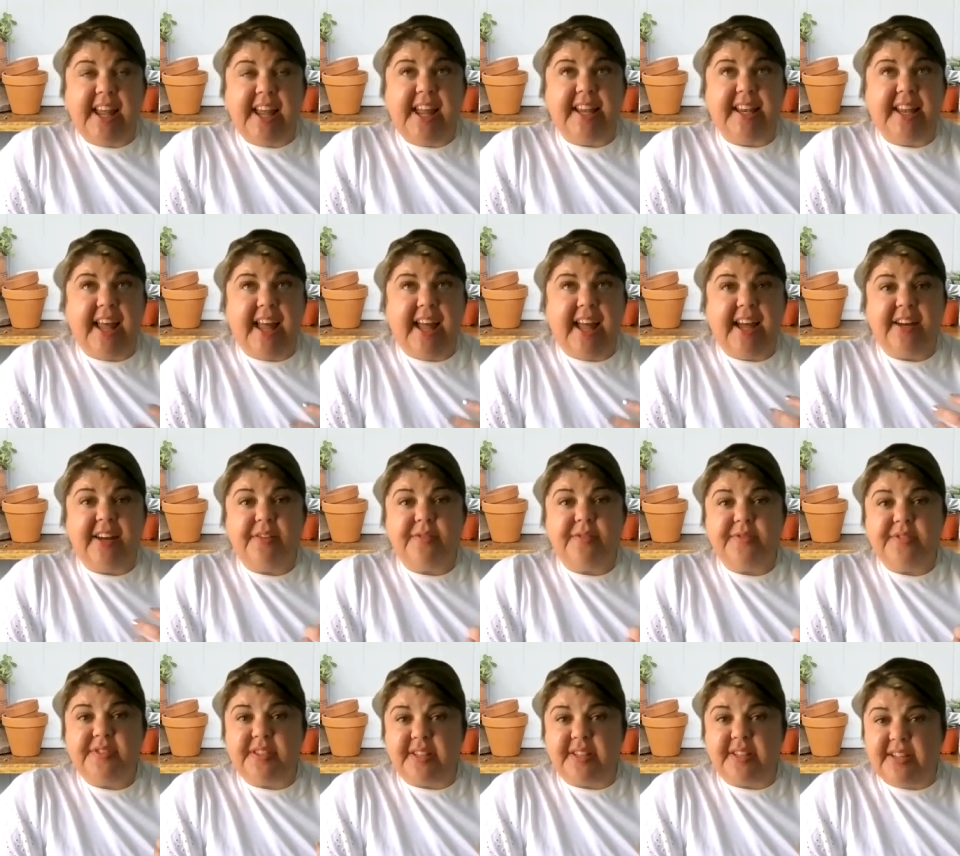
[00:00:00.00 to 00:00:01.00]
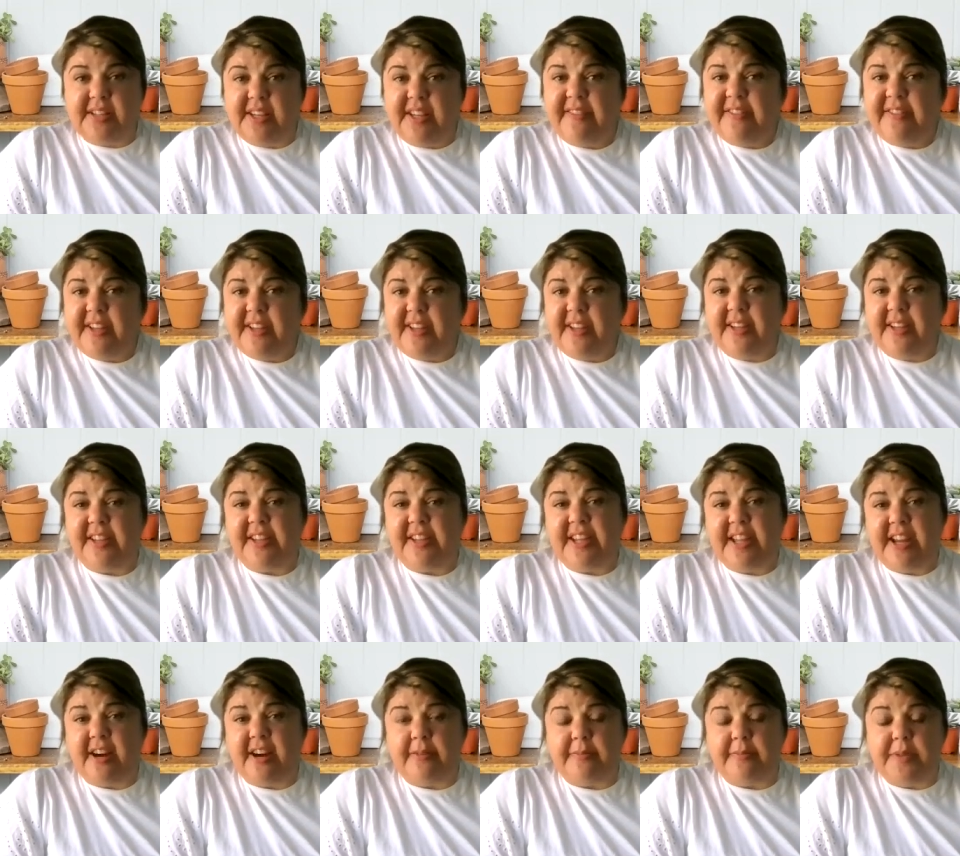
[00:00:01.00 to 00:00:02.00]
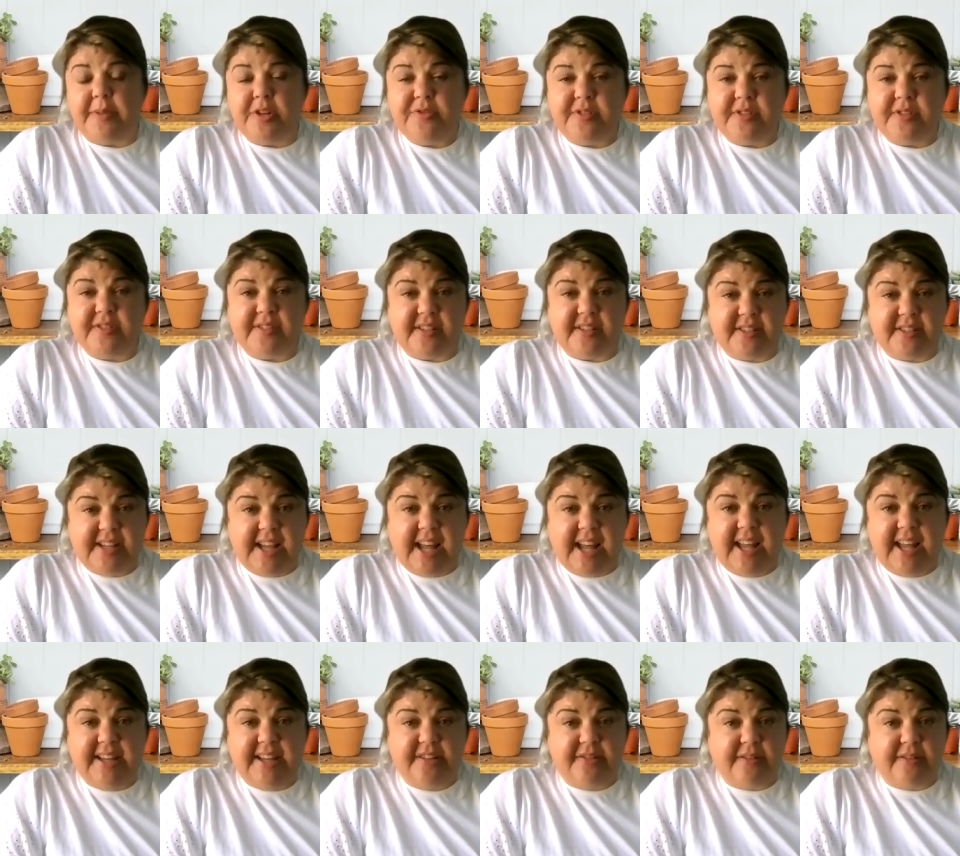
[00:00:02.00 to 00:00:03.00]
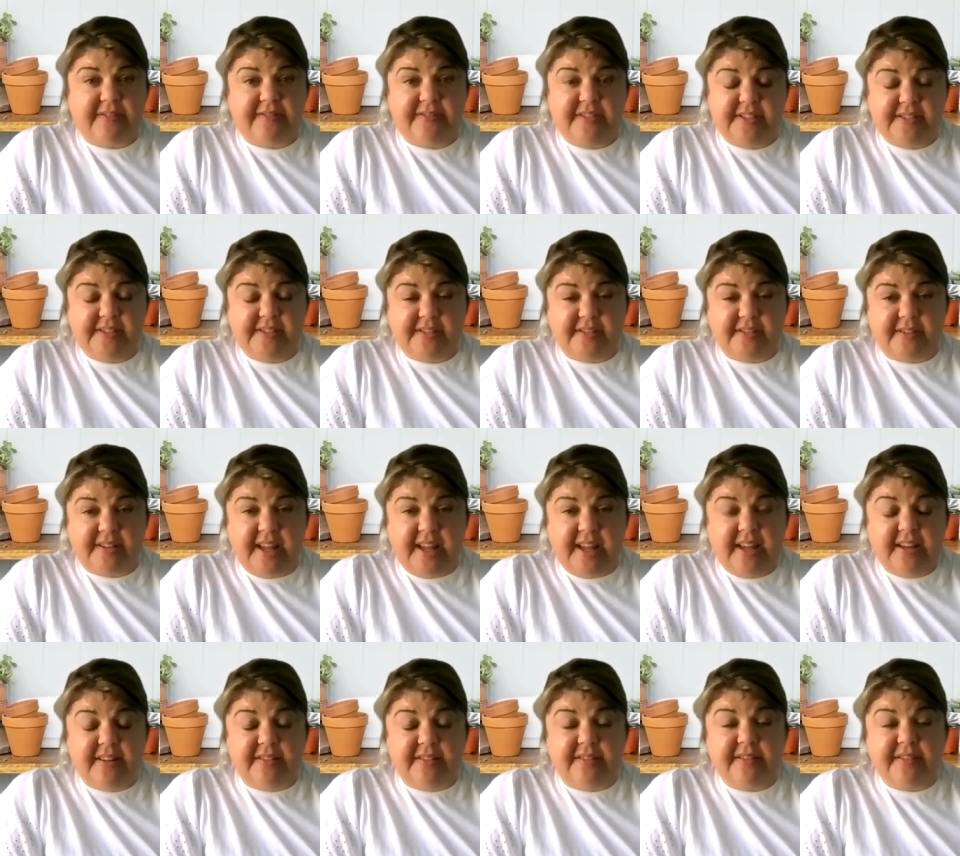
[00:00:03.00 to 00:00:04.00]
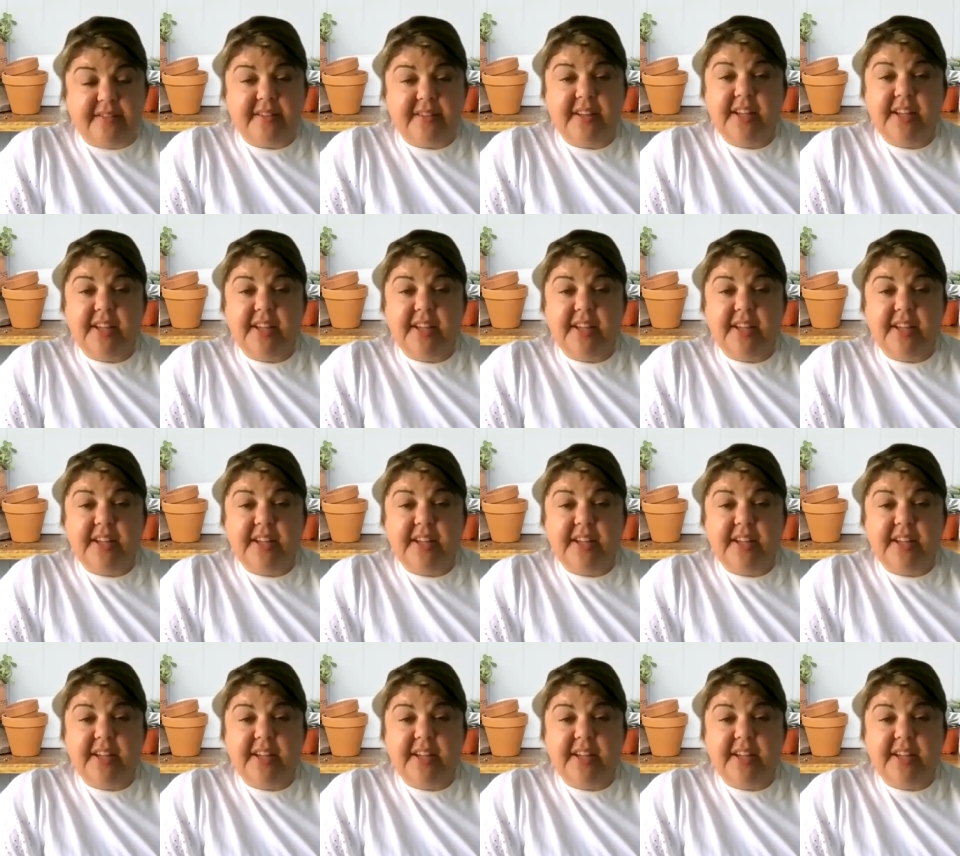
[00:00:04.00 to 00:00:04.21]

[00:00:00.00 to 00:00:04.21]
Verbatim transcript: and how significantly our emotions are tied to our physical health